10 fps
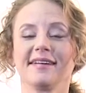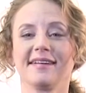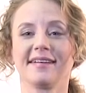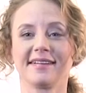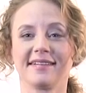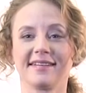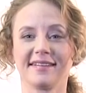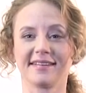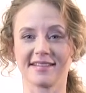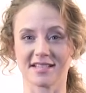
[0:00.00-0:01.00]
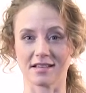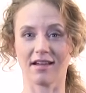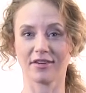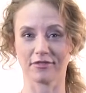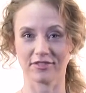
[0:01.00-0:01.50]
in this
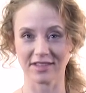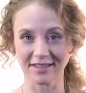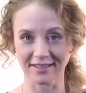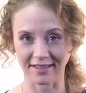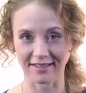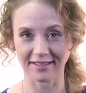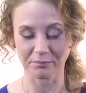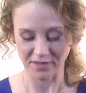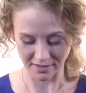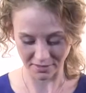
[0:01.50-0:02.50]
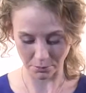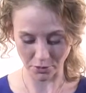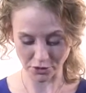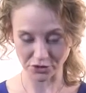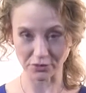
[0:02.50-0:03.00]
line of thinking and
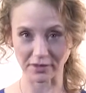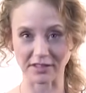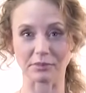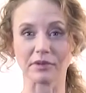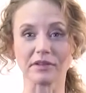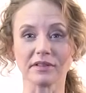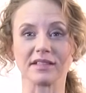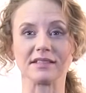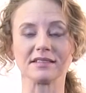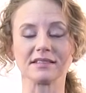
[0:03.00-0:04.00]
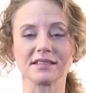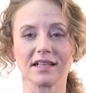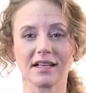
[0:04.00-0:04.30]
emotional experience,